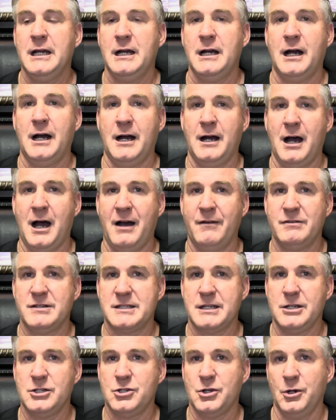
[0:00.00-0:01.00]
Uh,
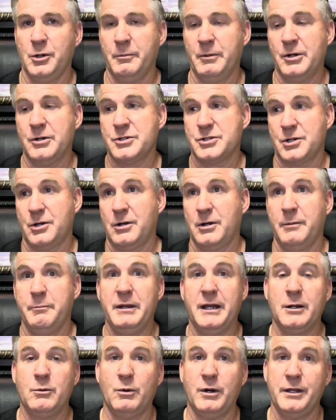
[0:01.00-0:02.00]
obviously, tumors are a
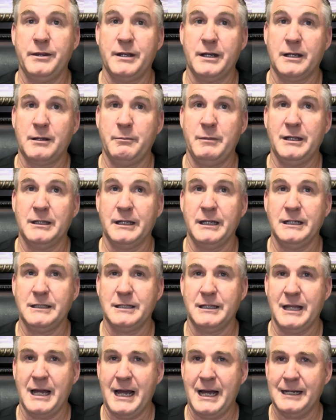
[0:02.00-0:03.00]
big one that can be linked to
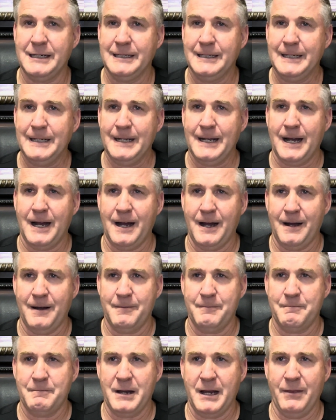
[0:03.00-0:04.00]
that.
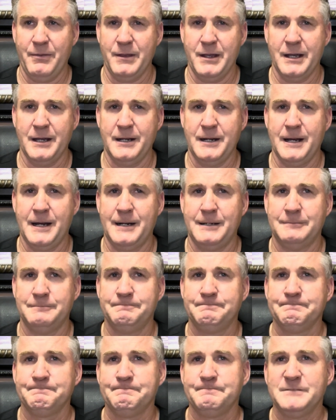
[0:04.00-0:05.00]
Um, and then um,
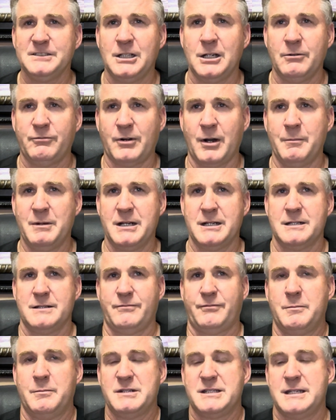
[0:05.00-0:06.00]
from a
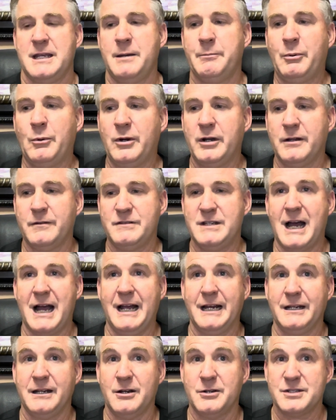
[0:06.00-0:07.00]
a standpoint of
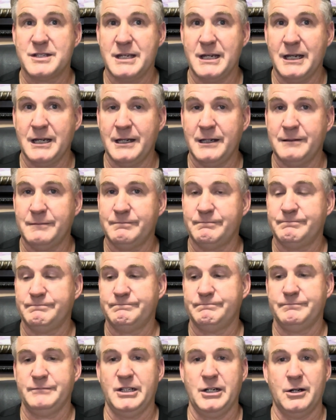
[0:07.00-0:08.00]
diagnosing it,
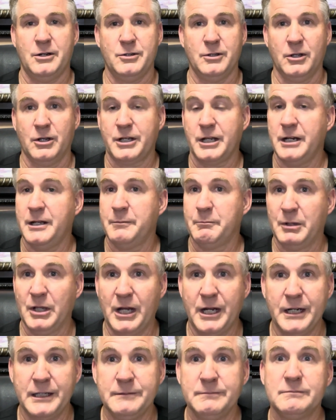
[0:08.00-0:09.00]
you know, looking at
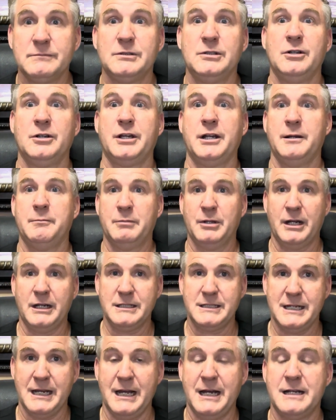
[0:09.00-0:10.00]
blood, looking at blood
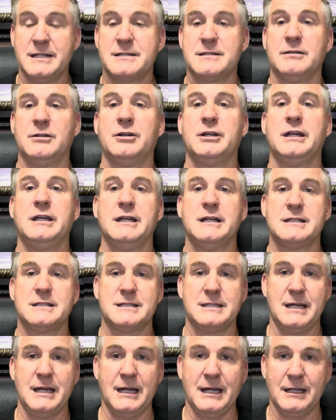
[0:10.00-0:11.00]
tests, looking at
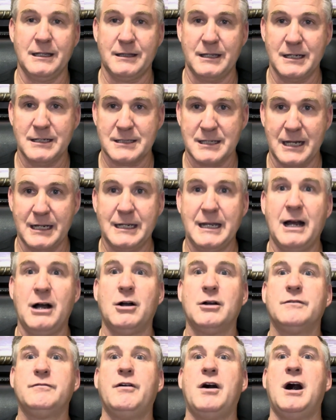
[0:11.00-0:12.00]
seeing things like
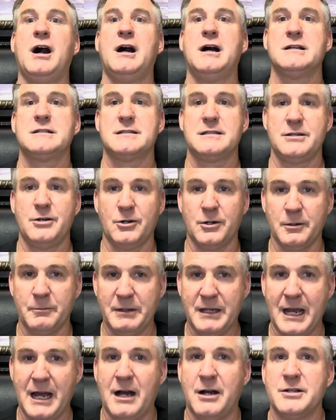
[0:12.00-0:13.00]
alk serum
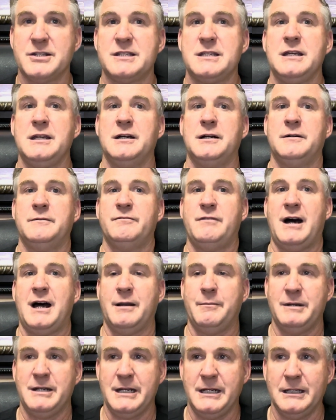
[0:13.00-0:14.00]
calcium,
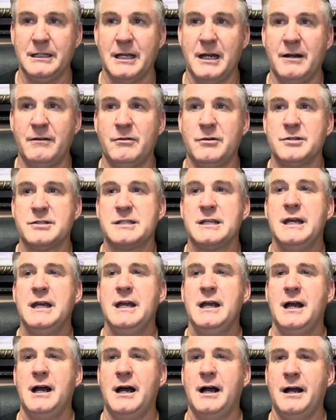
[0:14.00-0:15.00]
vitamin D levels.
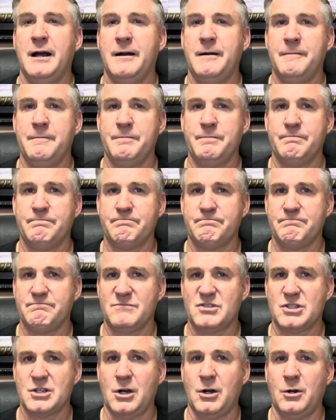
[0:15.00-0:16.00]
Um,
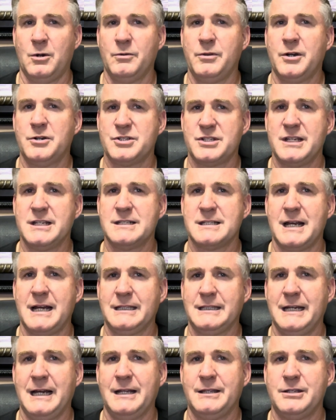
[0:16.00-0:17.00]
so there's things like
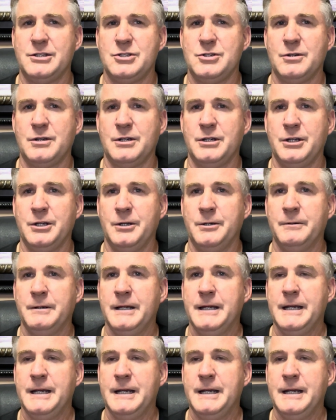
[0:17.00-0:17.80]
that that you can do.